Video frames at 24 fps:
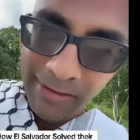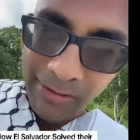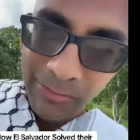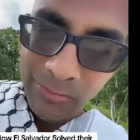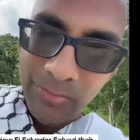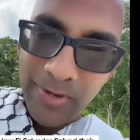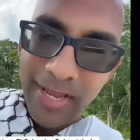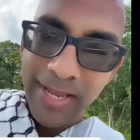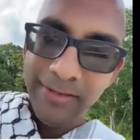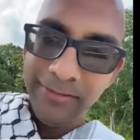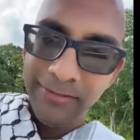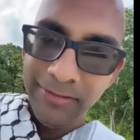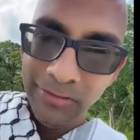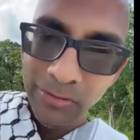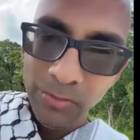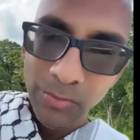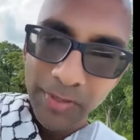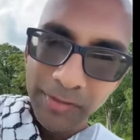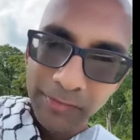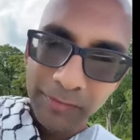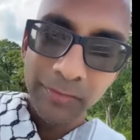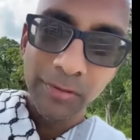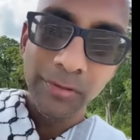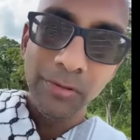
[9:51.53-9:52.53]
a way to do
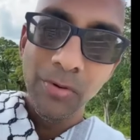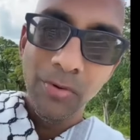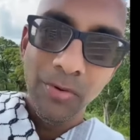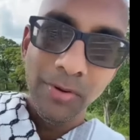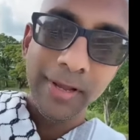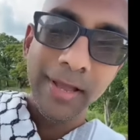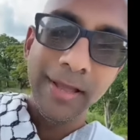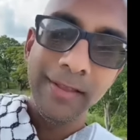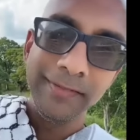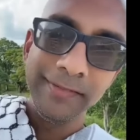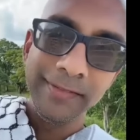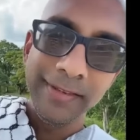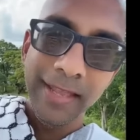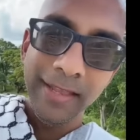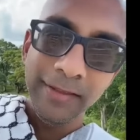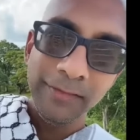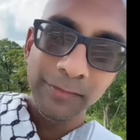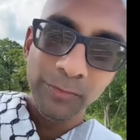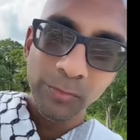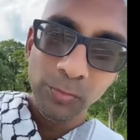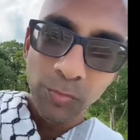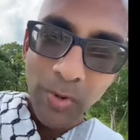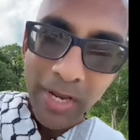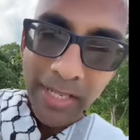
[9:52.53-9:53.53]
it so long as there
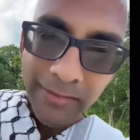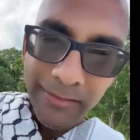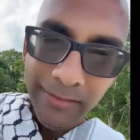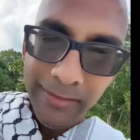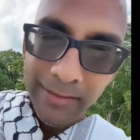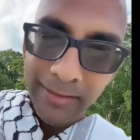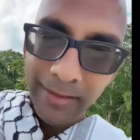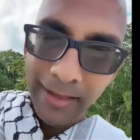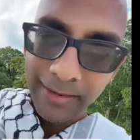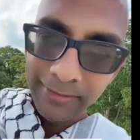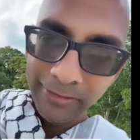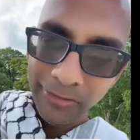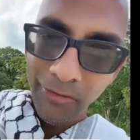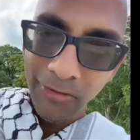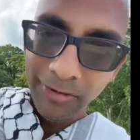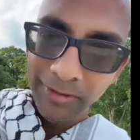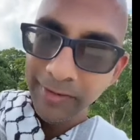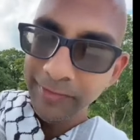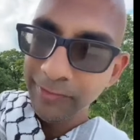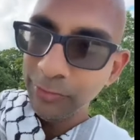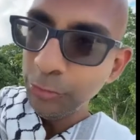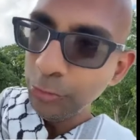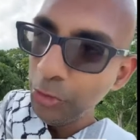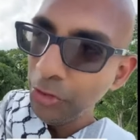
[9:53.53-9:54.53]
is will and
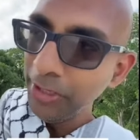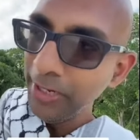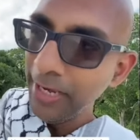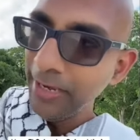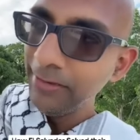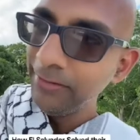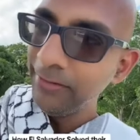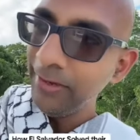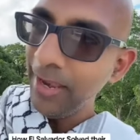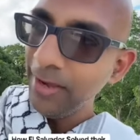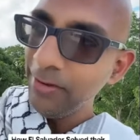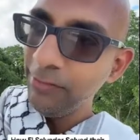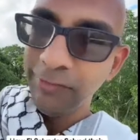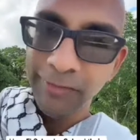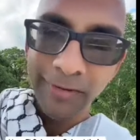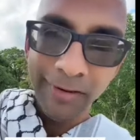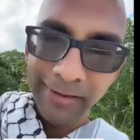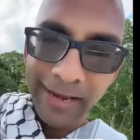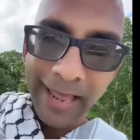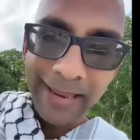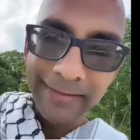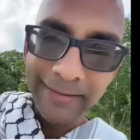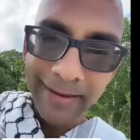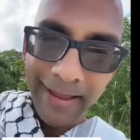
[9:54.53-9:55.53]
honest good
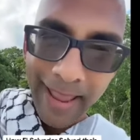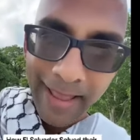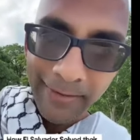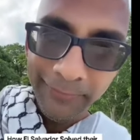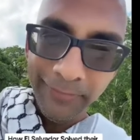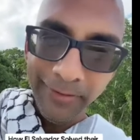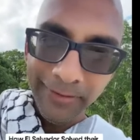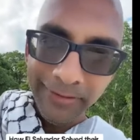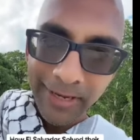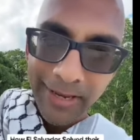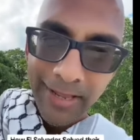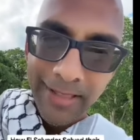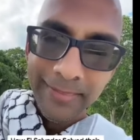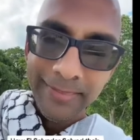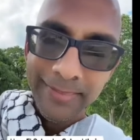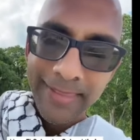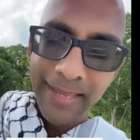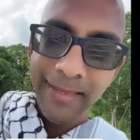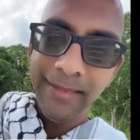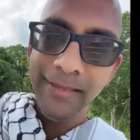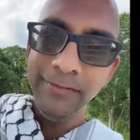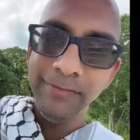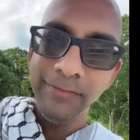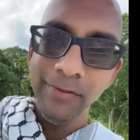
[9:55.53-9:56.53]
intention and effort.
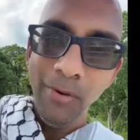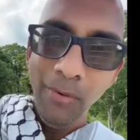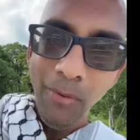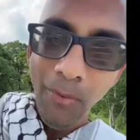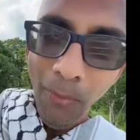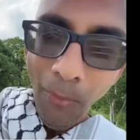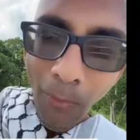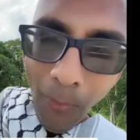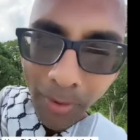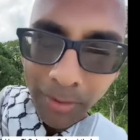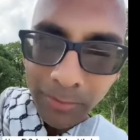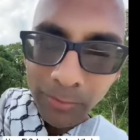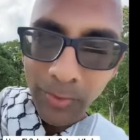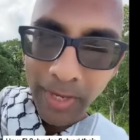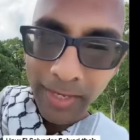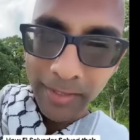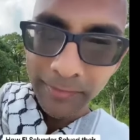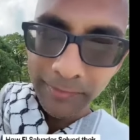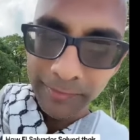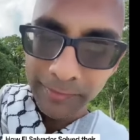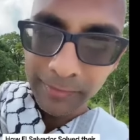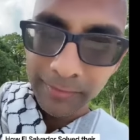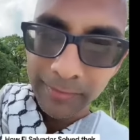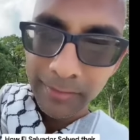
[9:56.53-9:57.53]
There is
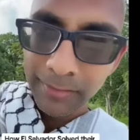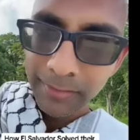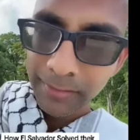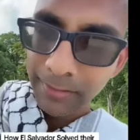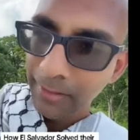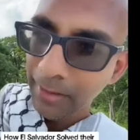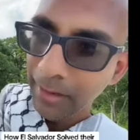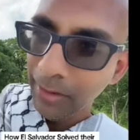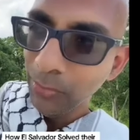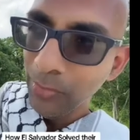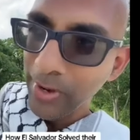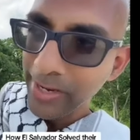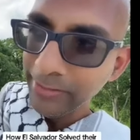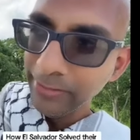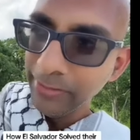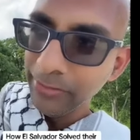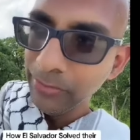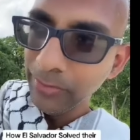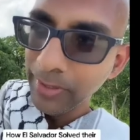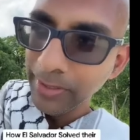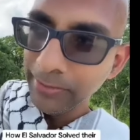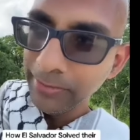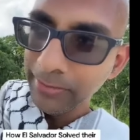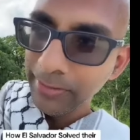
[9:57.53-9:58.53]
always a way to
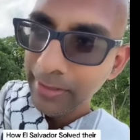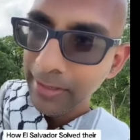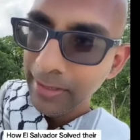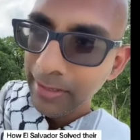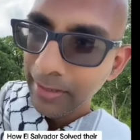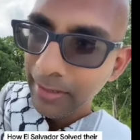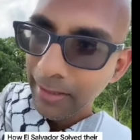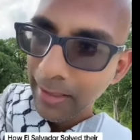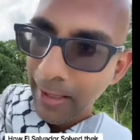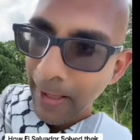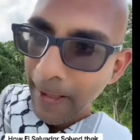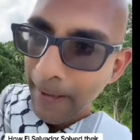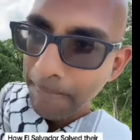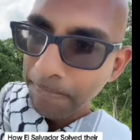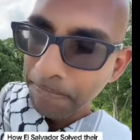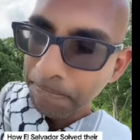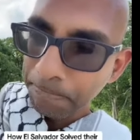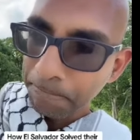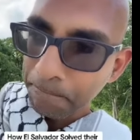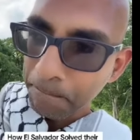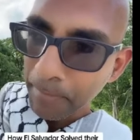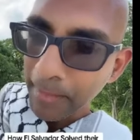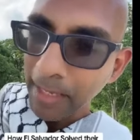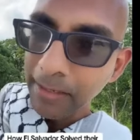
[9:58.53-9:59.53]
do it
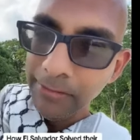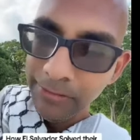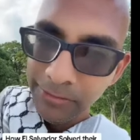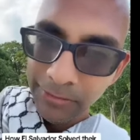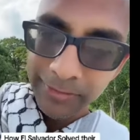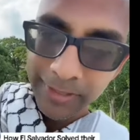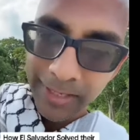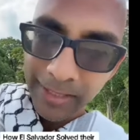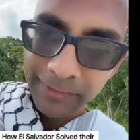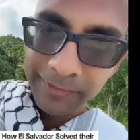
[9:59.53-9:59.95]
um, looked at